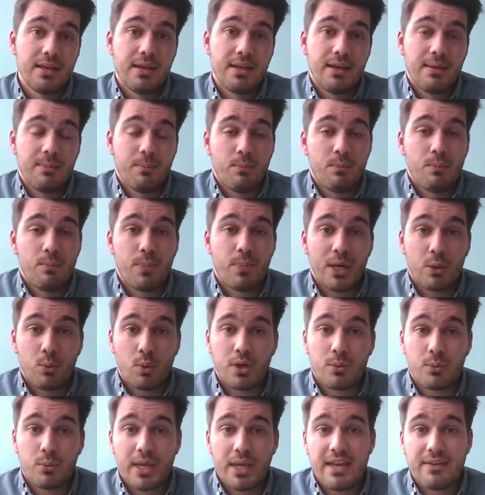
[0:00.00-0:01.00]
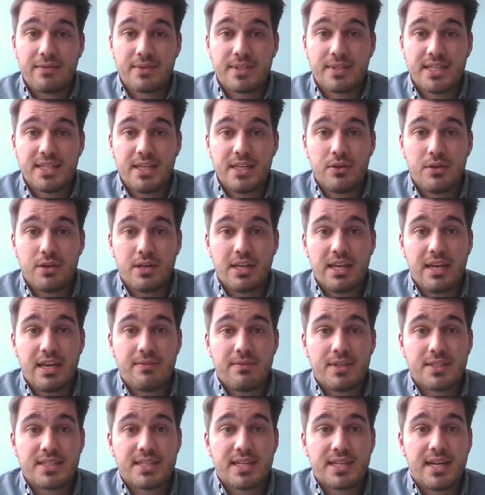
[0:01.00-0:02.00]
But what we have seen on the
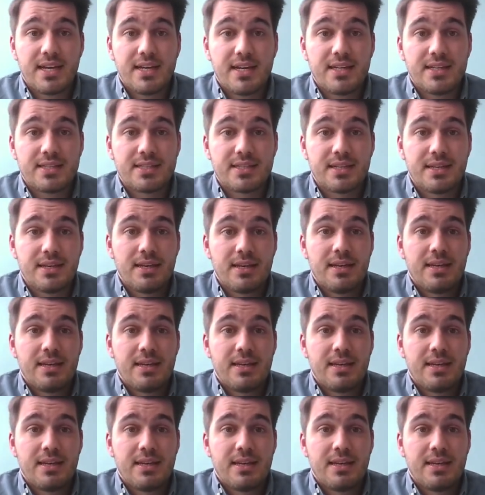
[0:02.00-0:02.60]
other side is